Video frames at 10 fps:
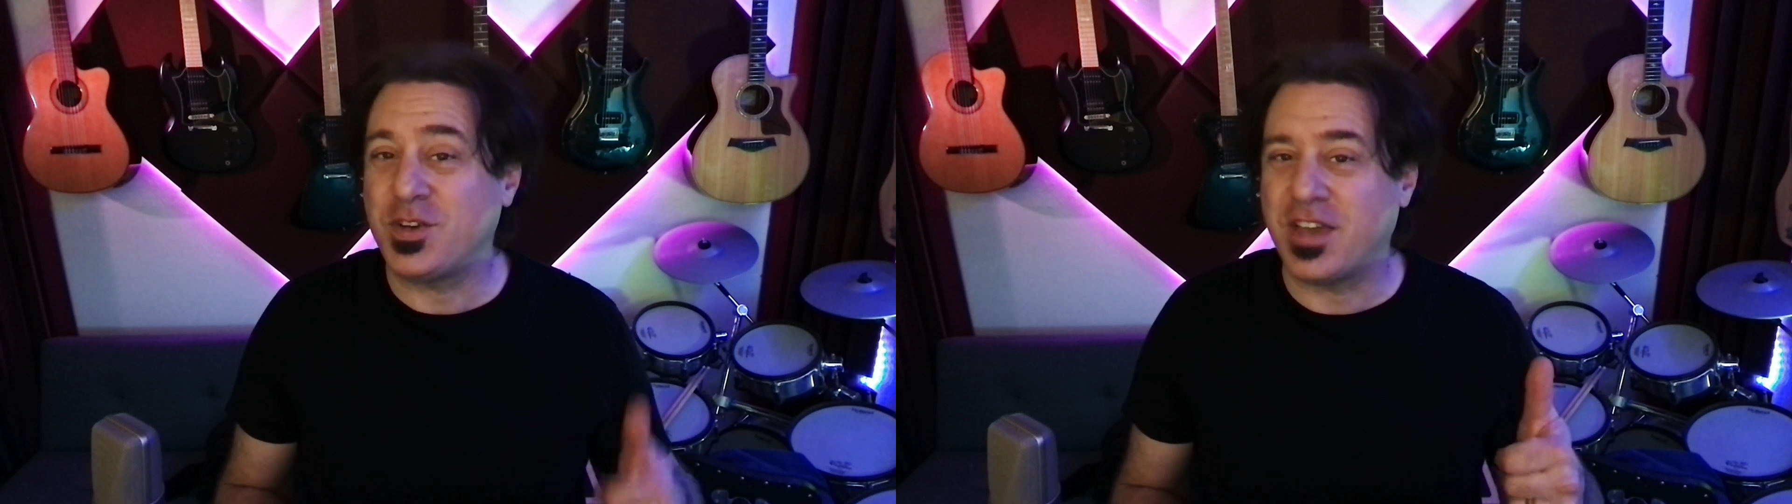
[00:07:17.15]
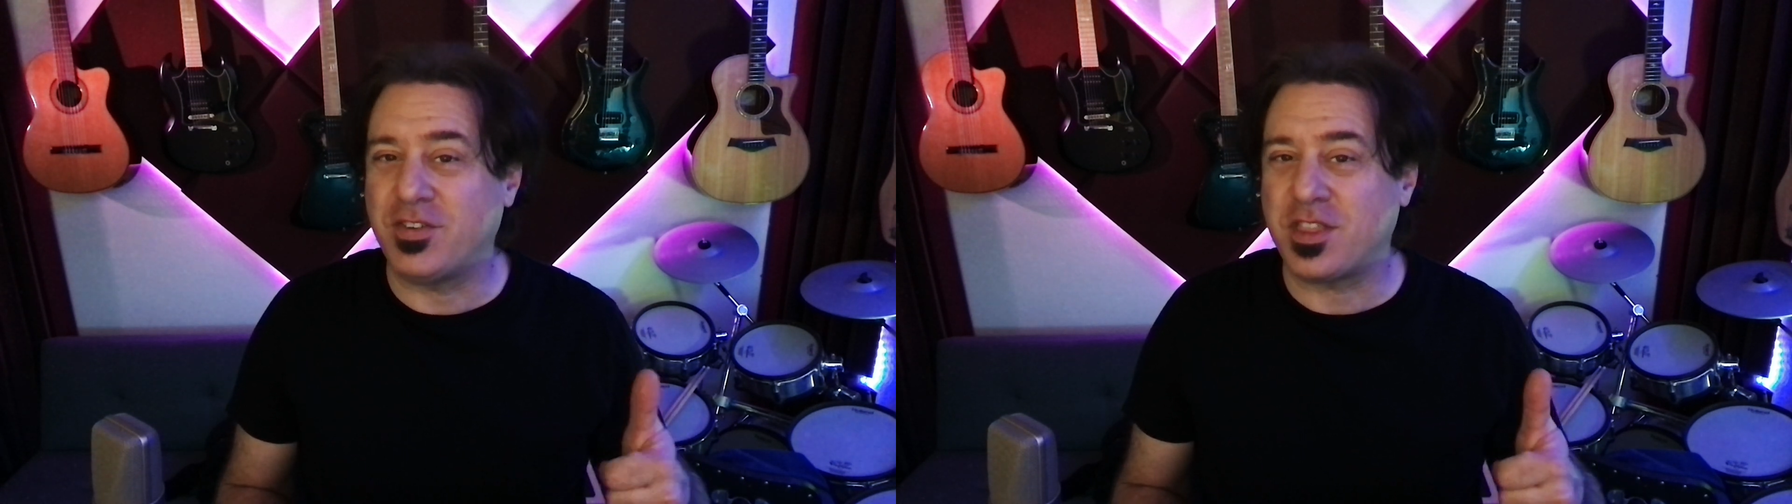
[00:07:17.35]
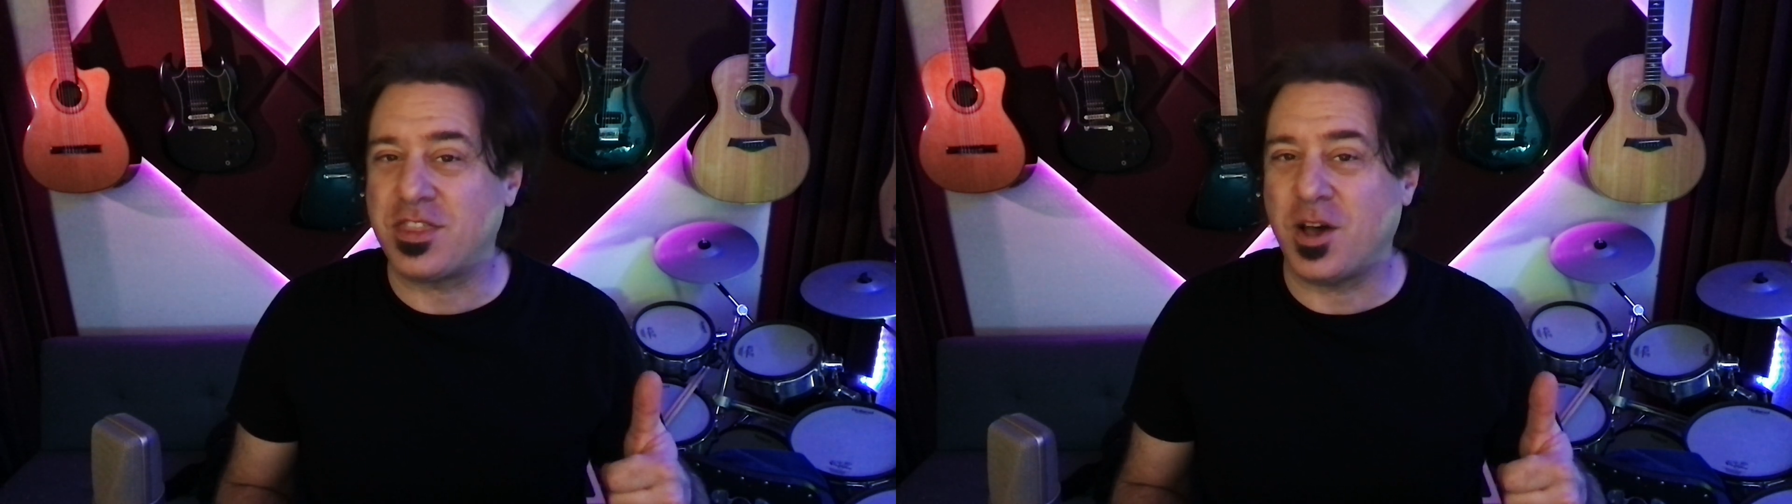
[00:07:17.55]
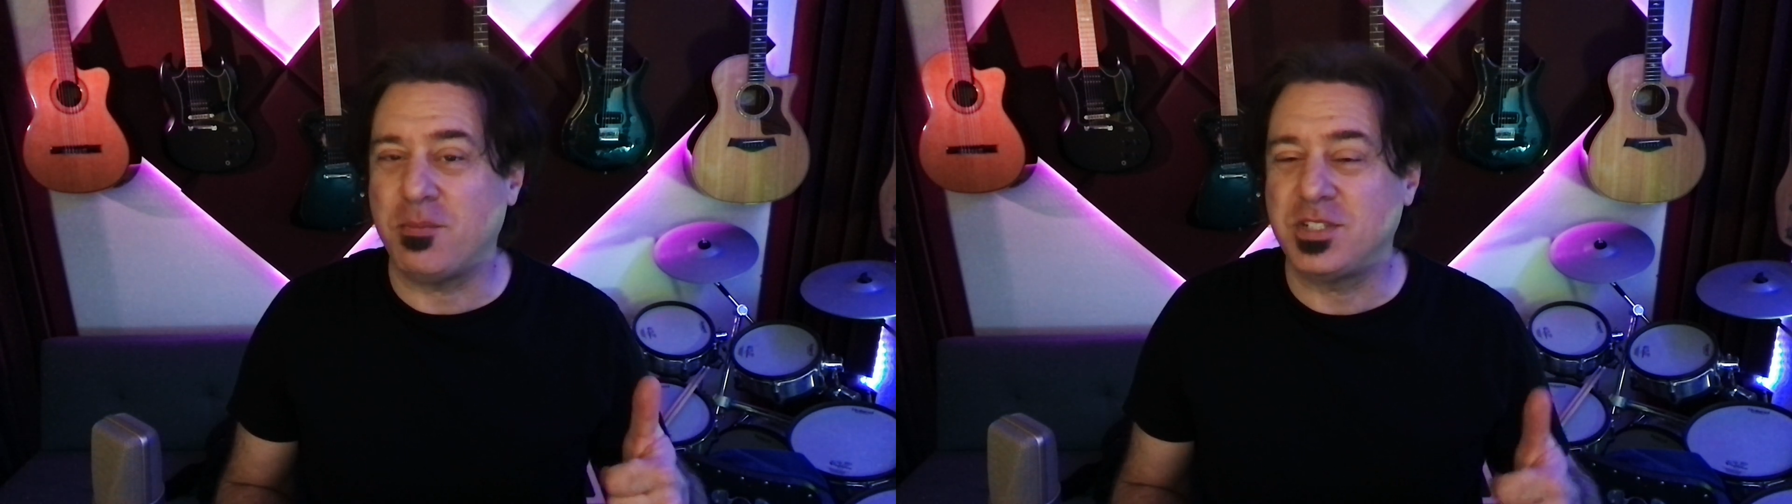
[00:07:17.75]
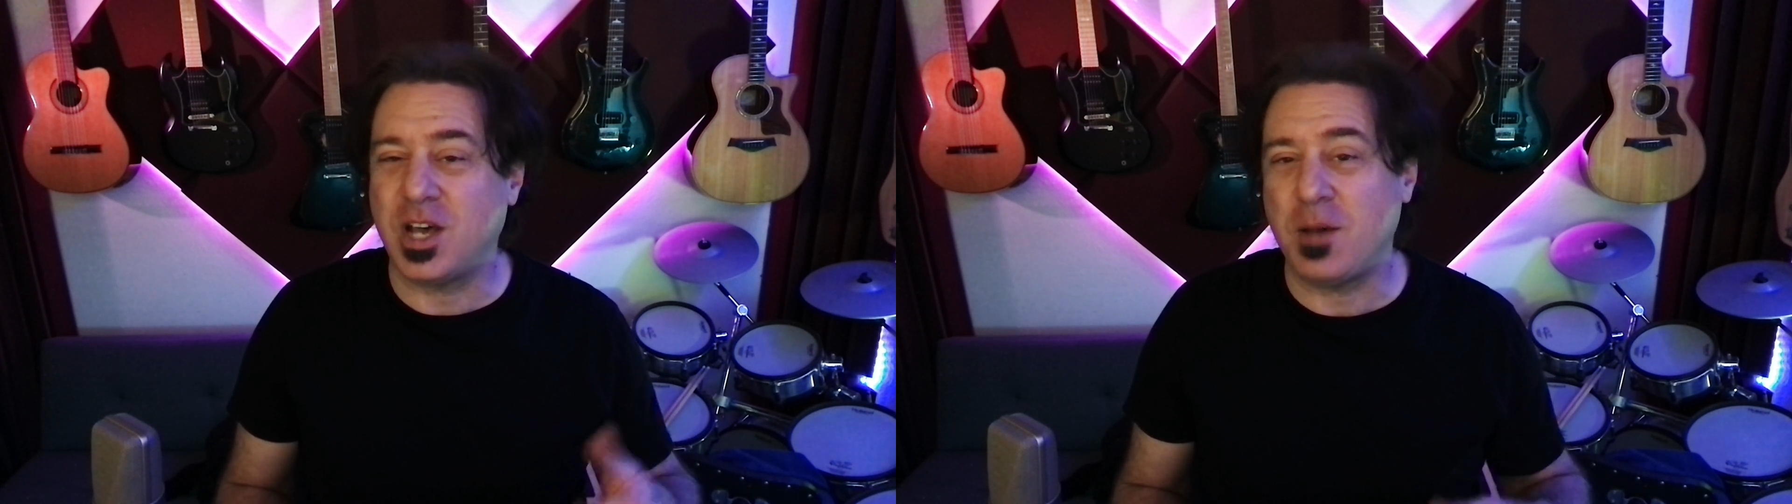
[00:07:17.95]
give it a
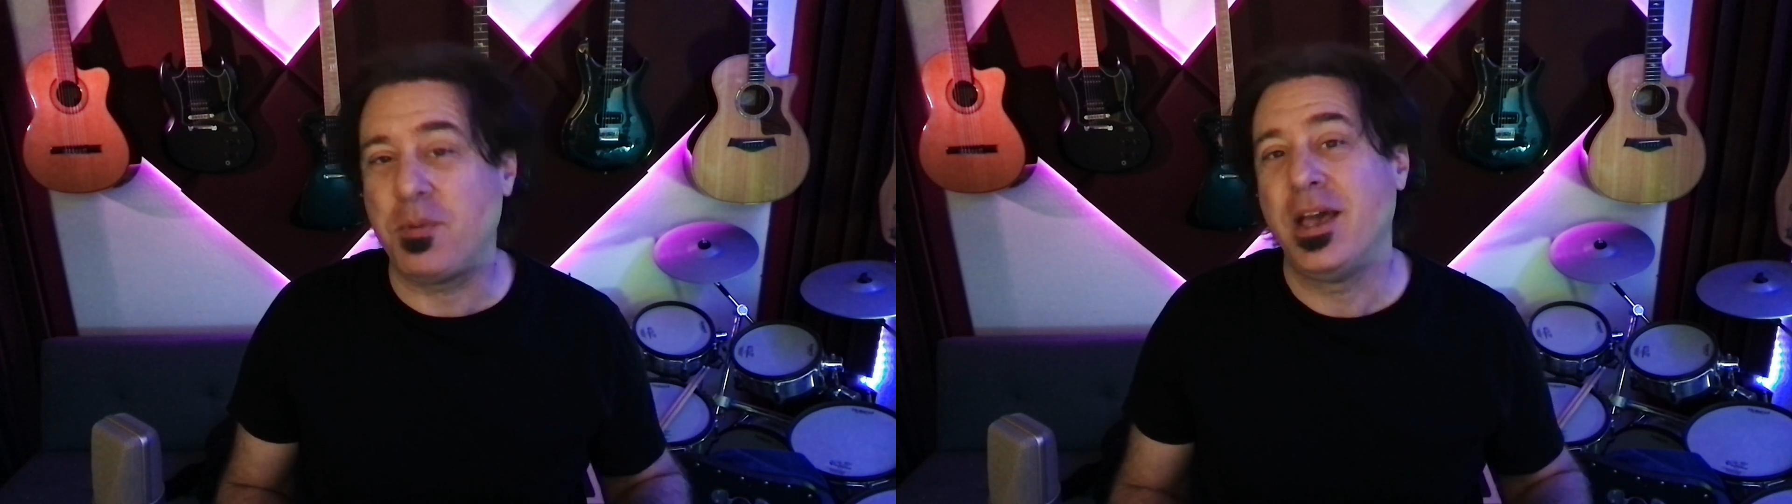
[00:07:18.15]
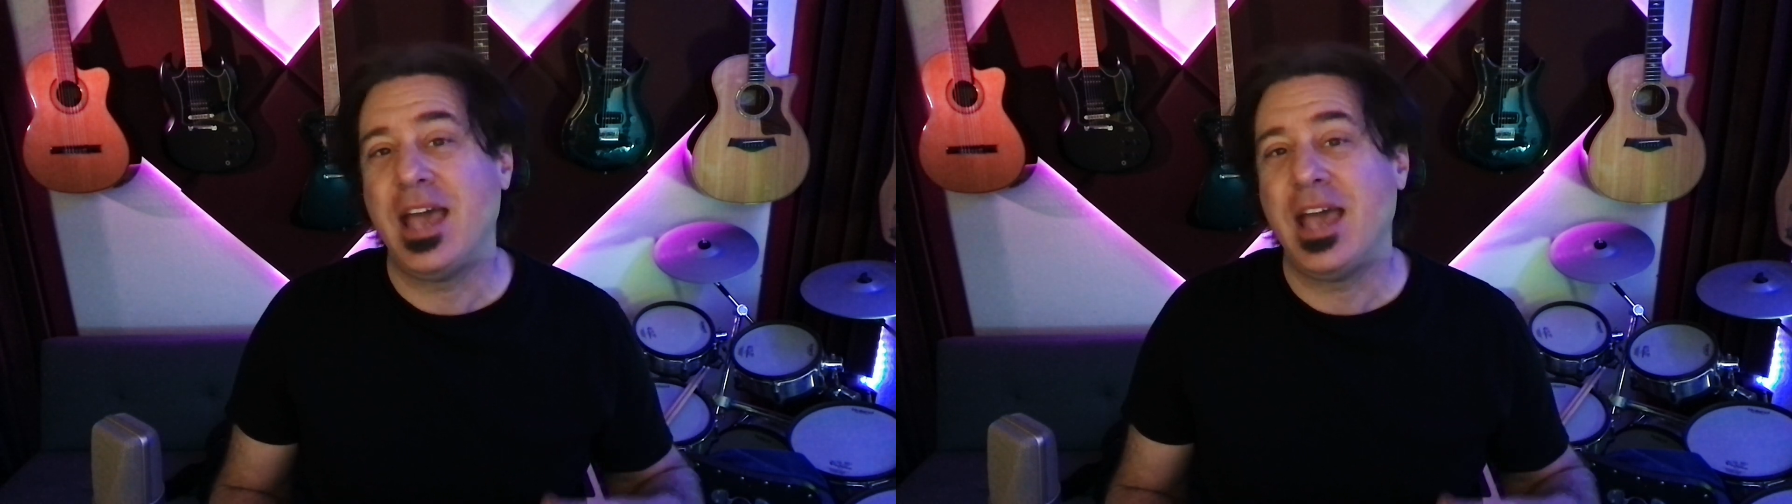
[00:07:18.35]
thumbs up,